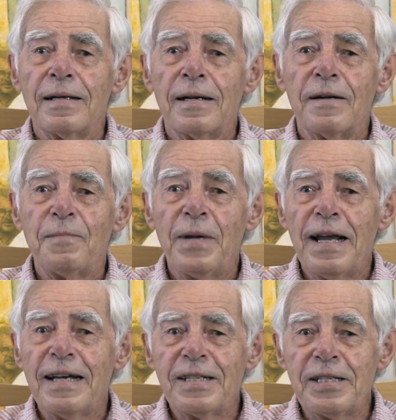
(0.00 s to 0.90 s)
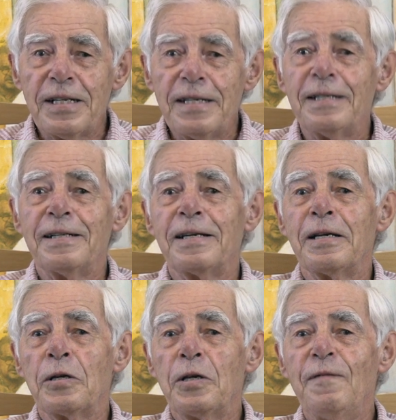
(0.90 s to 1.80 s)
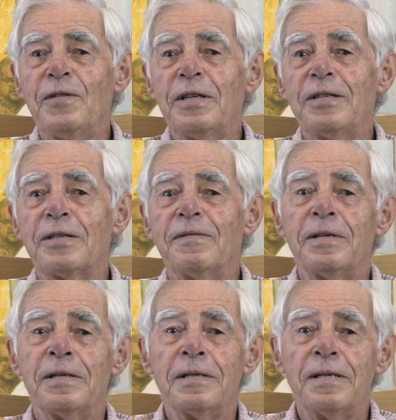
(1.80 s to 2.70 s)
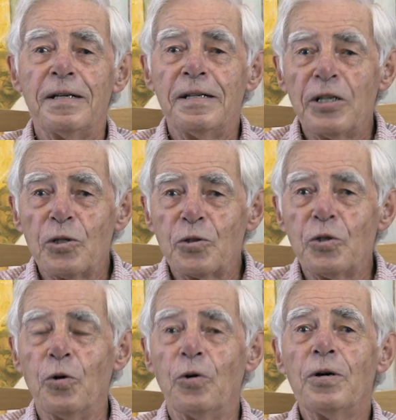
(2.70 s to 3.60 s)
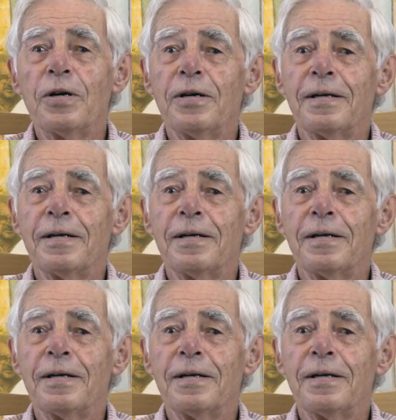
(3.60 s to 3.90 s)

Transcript: I've been asked to give this little talk